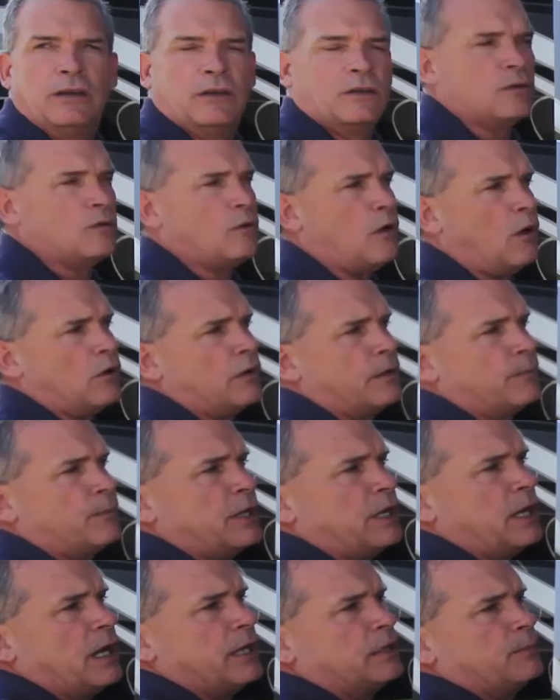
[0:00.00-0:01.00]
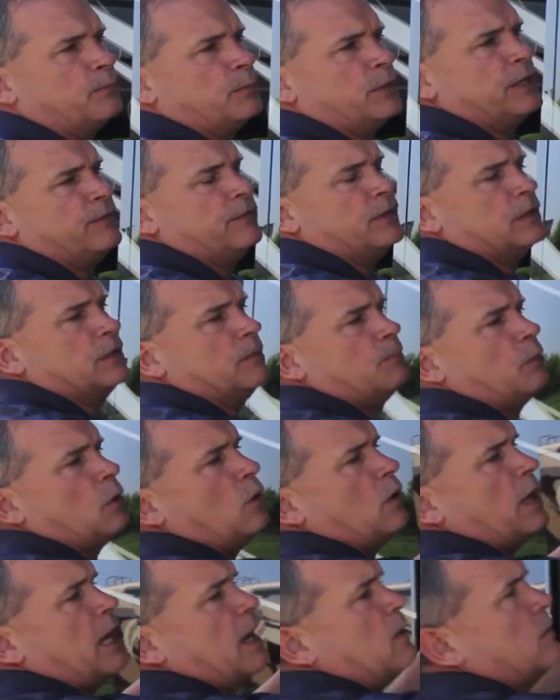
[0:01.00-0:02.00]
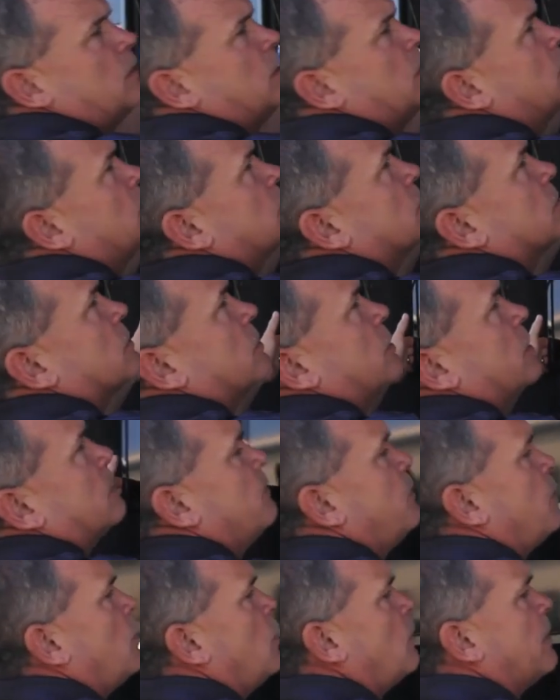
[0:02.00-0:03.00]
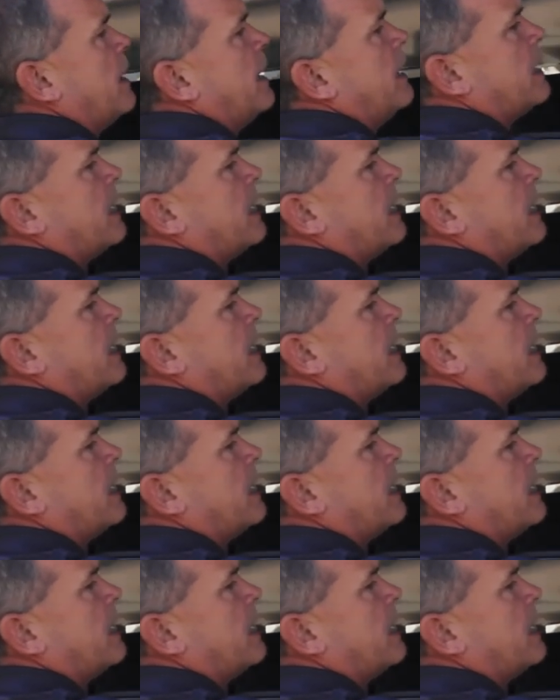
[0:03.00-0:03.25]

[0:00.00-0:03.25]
They're all going to be on the pivot and the pull-out, so you can pull that